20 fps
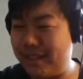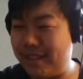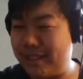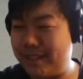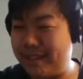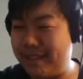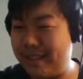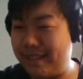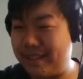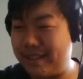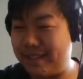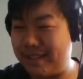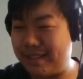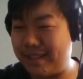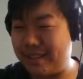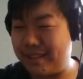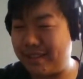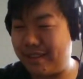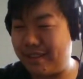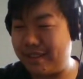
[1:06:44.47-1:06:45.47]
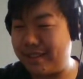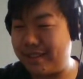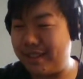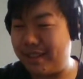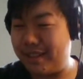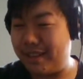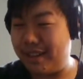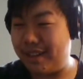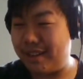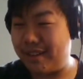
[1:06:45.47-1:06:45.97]
That's that's that's all I
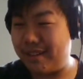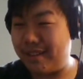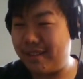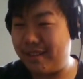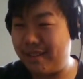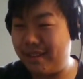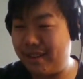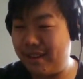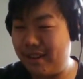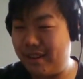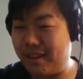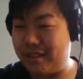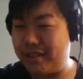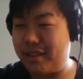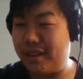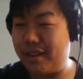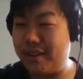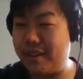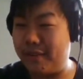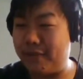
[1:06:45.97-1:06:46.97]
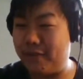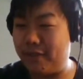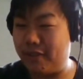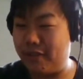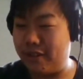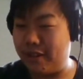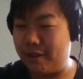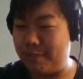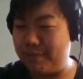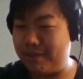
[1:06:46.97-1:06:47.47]
see here. Alternative
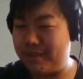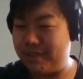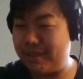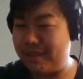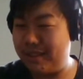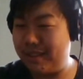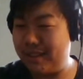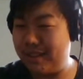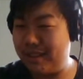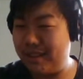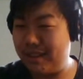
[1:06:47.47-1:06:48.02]
forms.